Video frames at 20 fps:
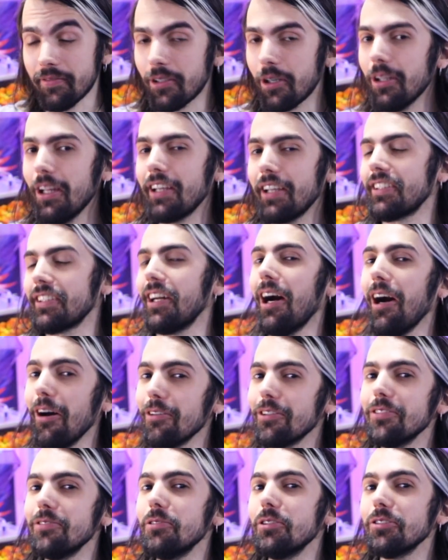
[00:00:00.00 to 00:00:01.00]
collect all
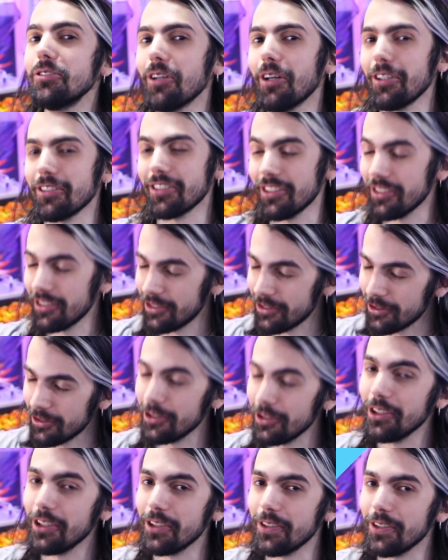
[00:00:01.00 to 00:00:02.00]
the resources you need.